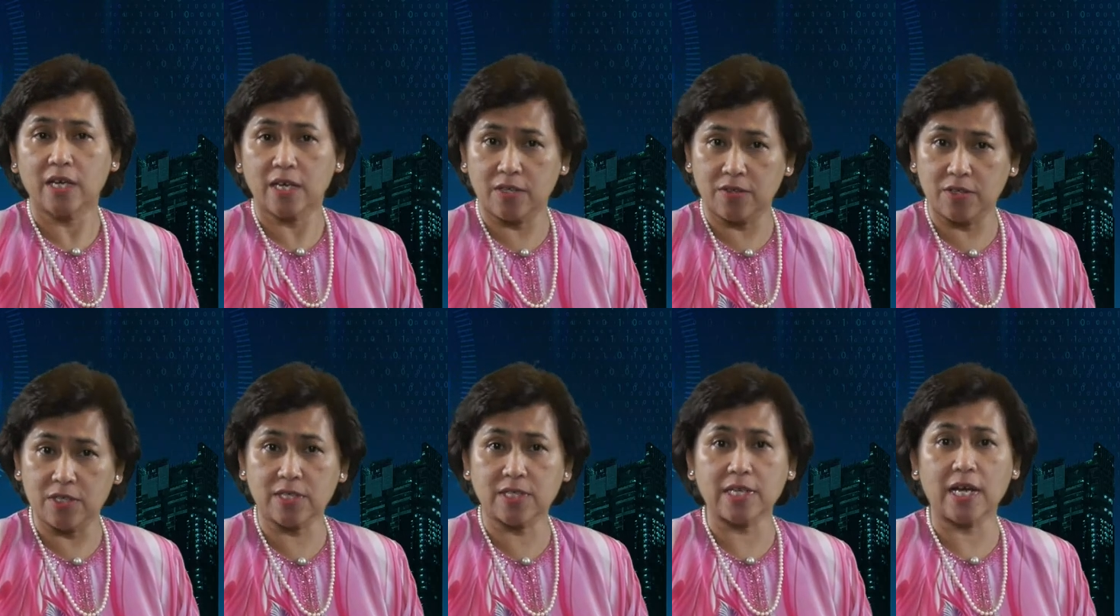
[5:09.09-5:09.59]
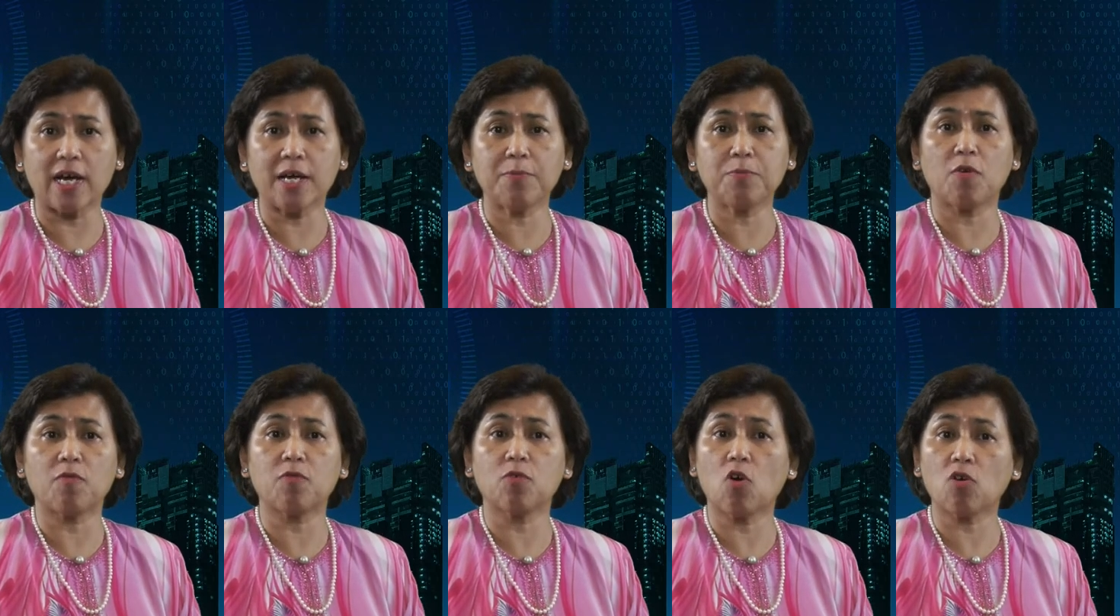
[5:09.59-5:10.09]
In this
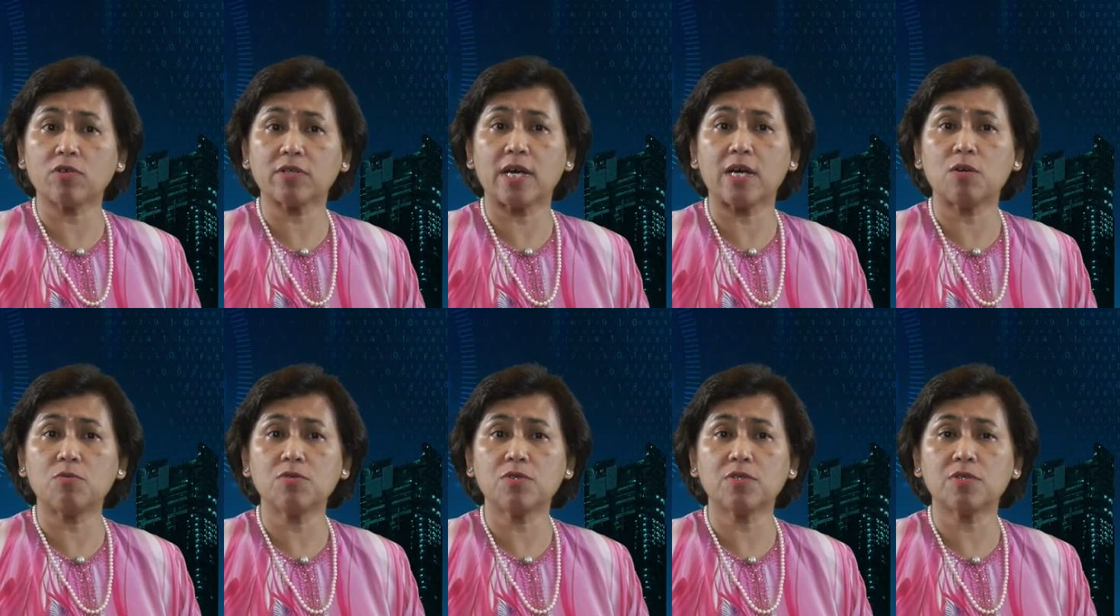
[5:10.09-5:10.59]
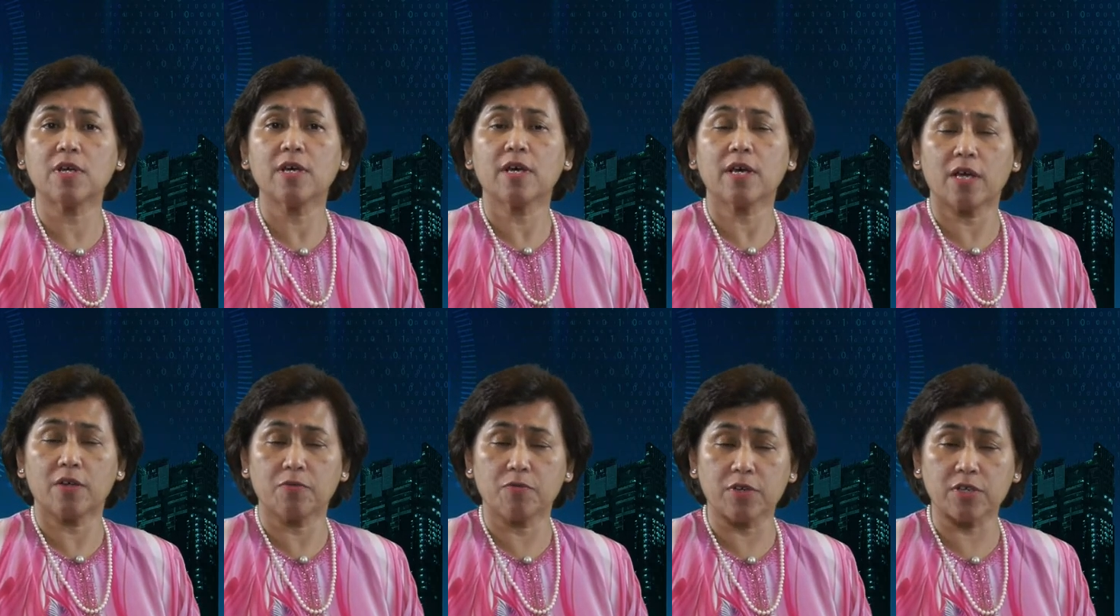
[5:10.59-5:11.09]
time of lockdowns
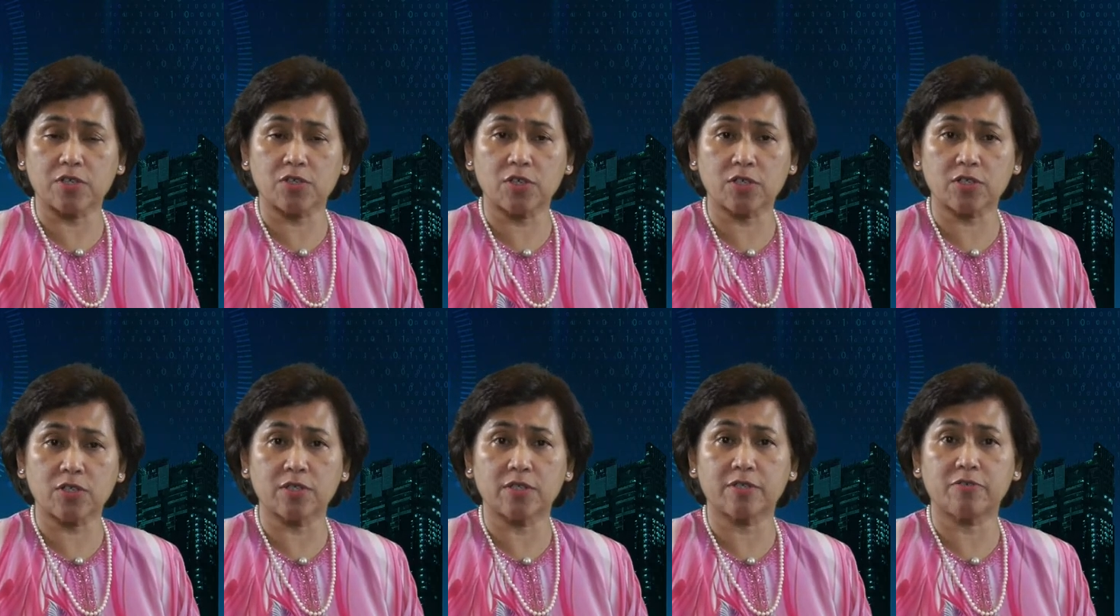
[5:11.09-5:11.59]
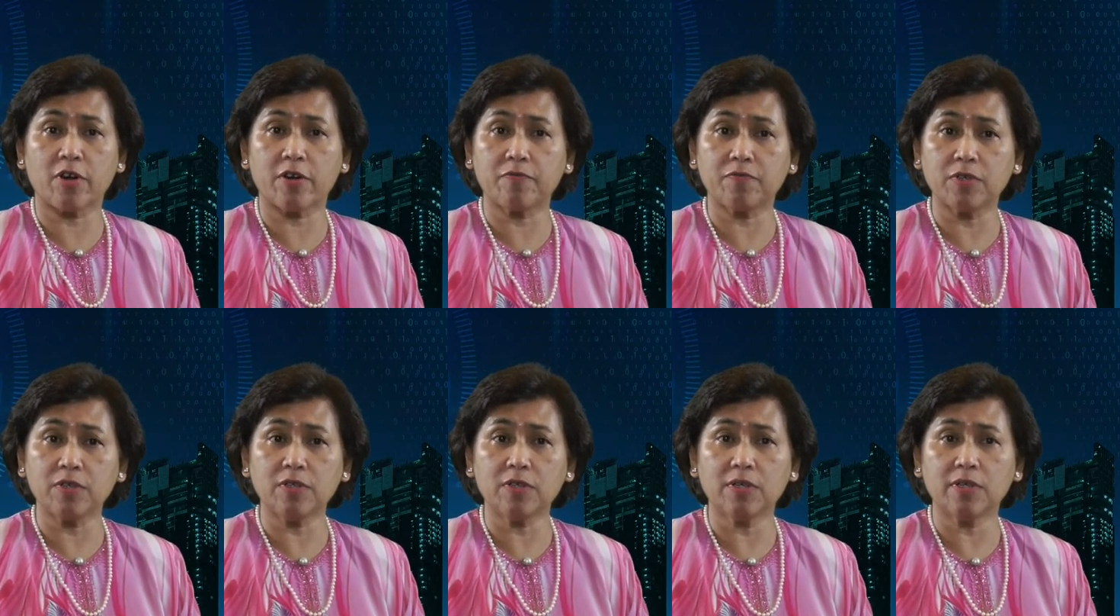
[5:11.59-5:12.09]
and restricted
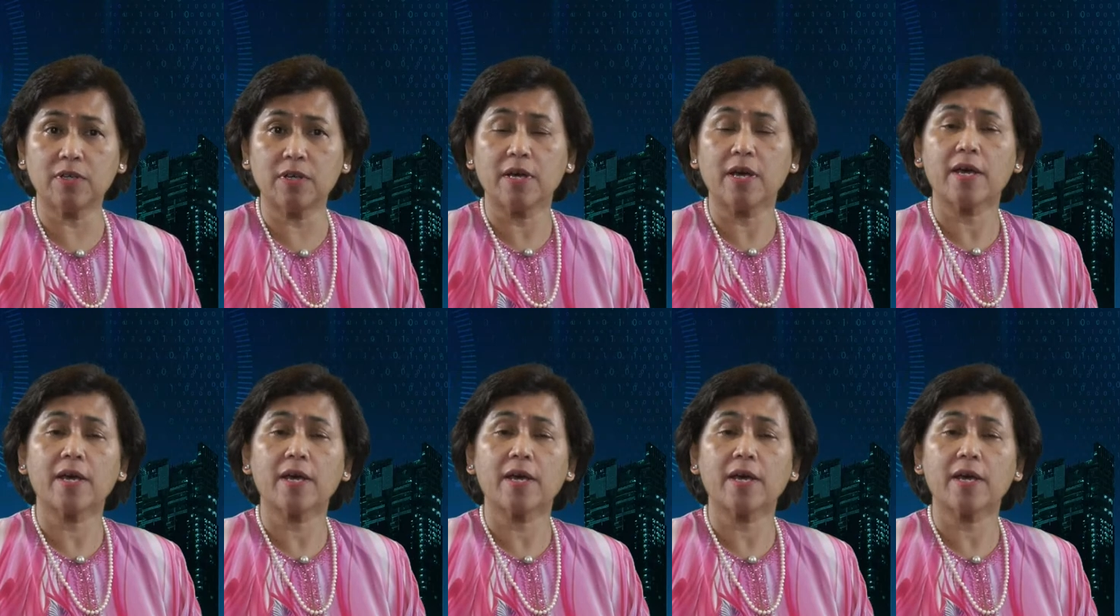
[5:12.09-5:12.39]
travel,